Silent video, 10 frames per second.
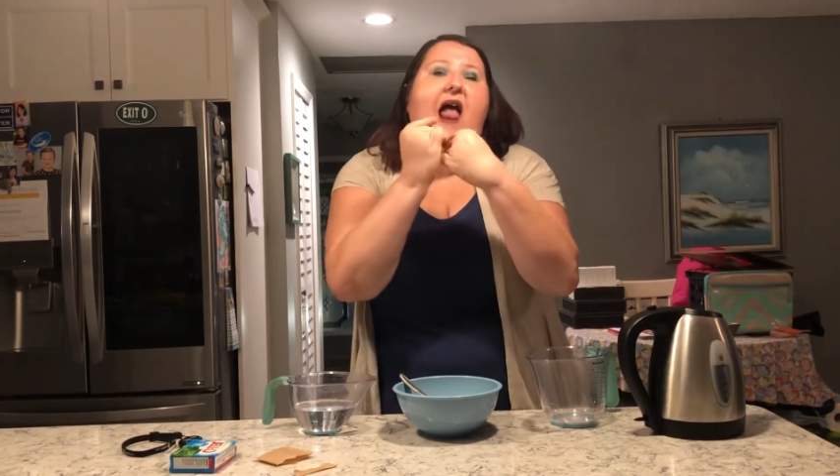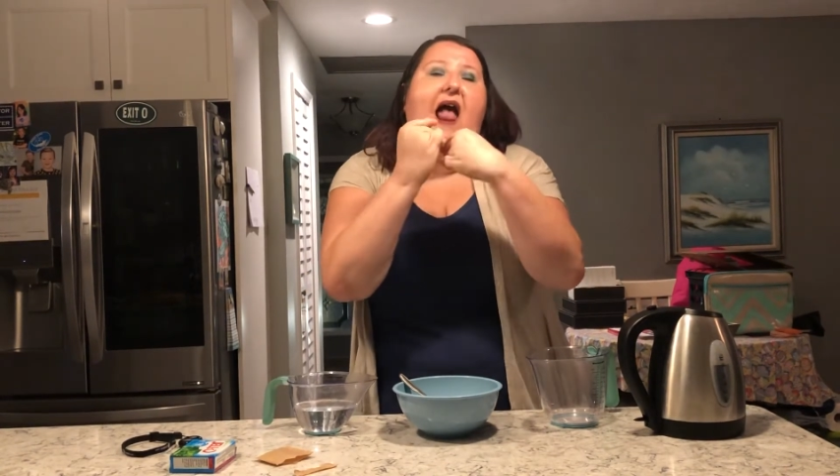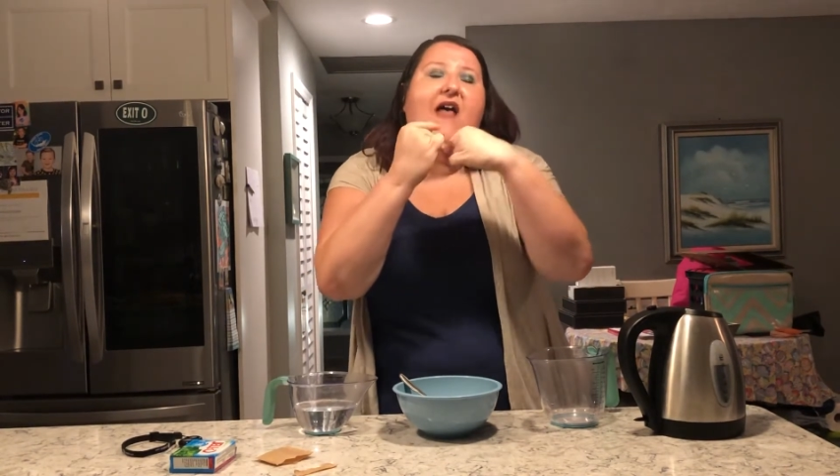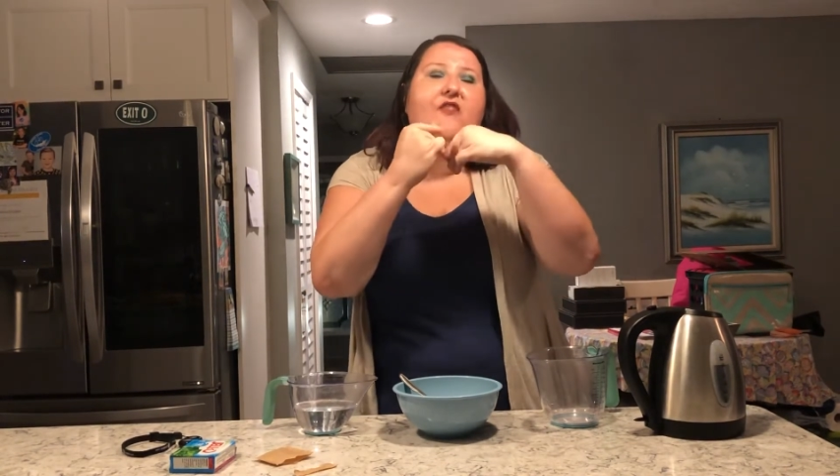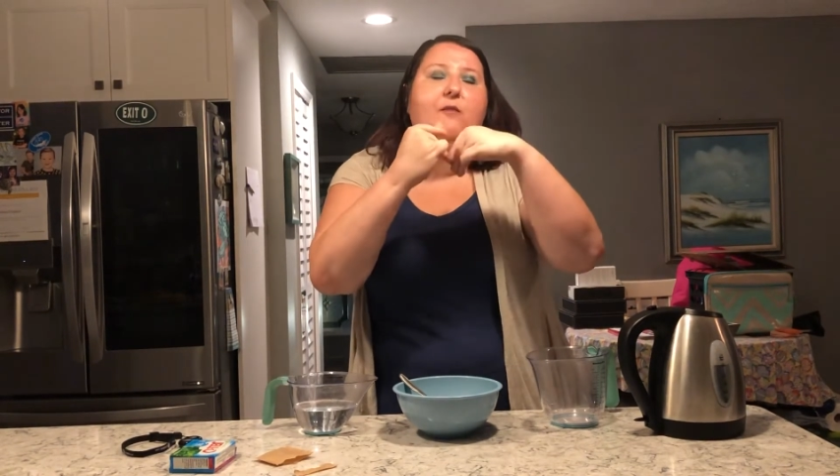
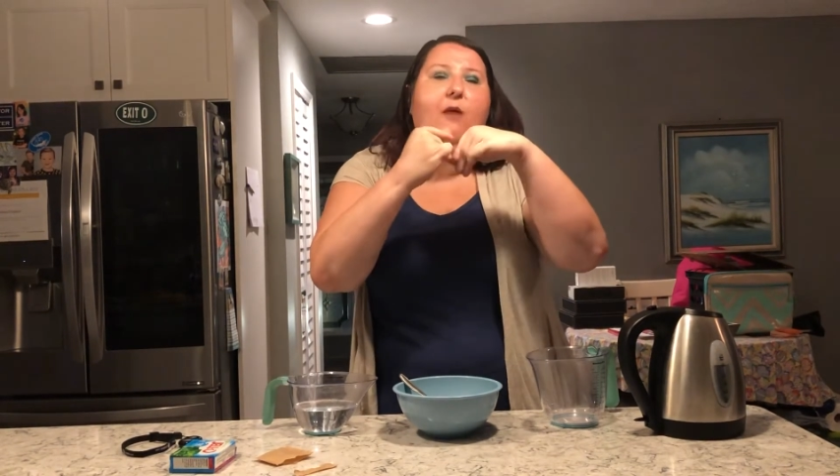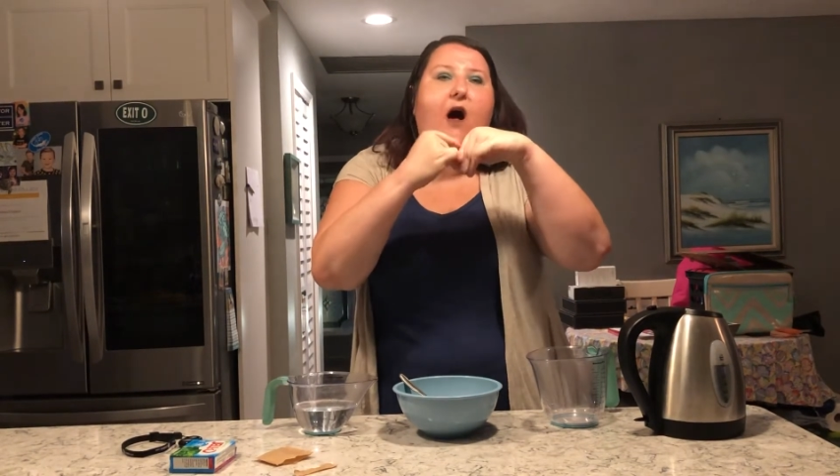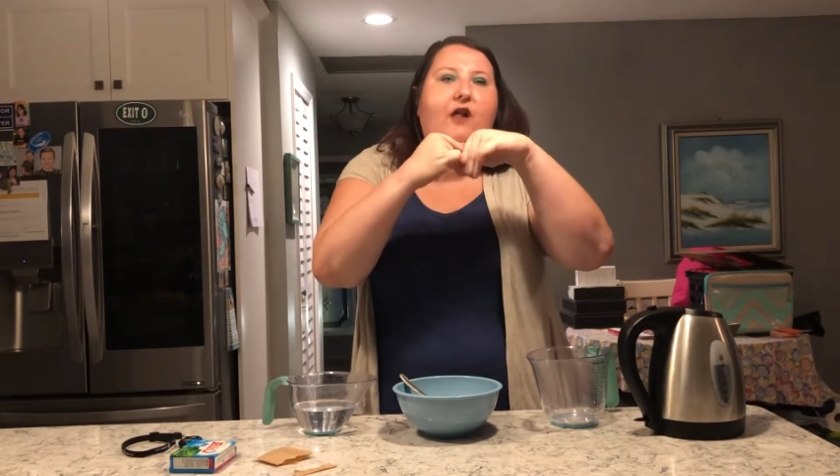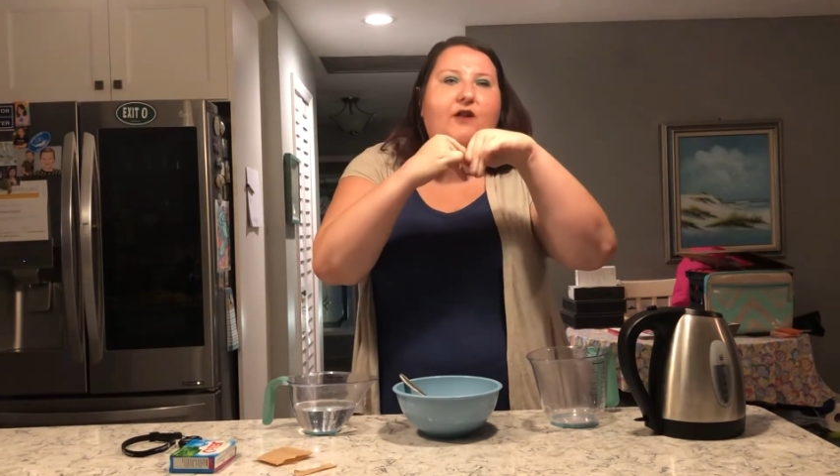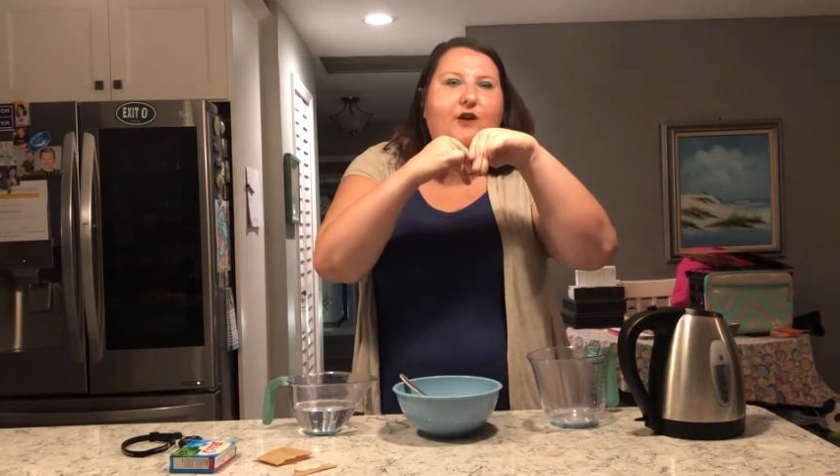and the
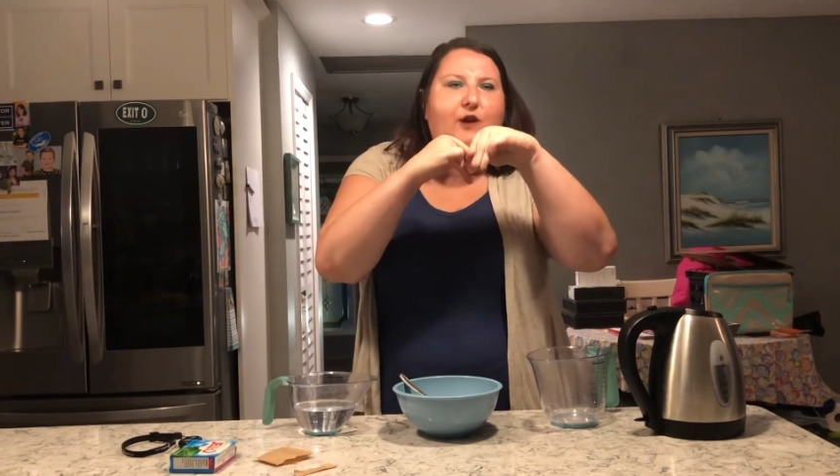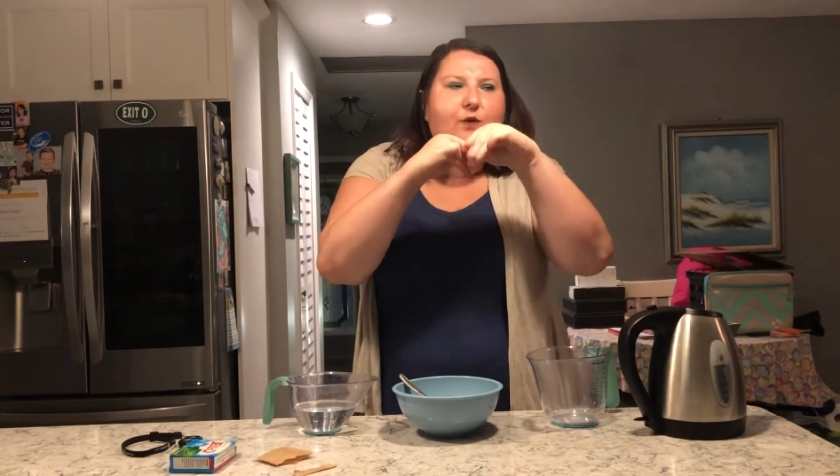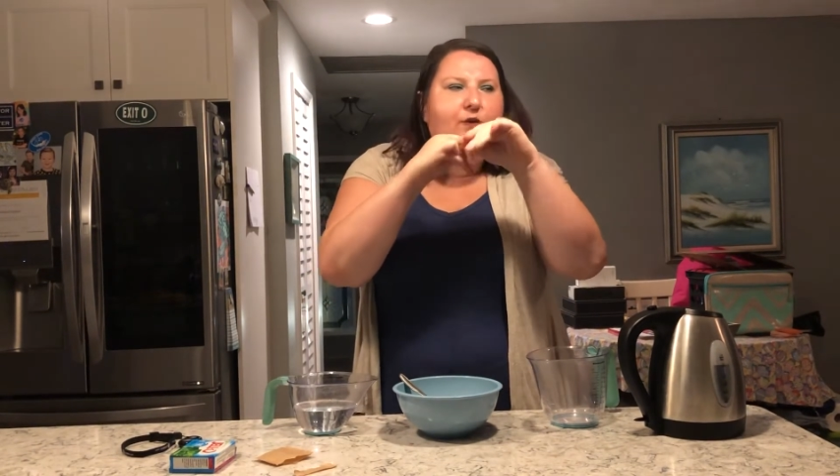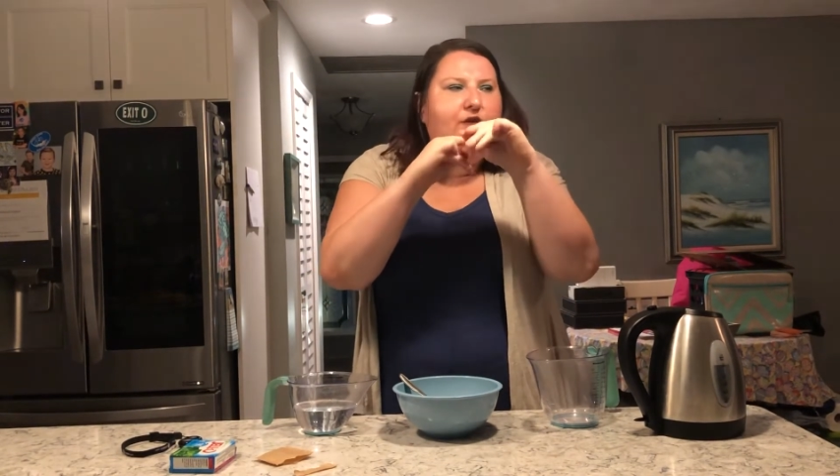molecules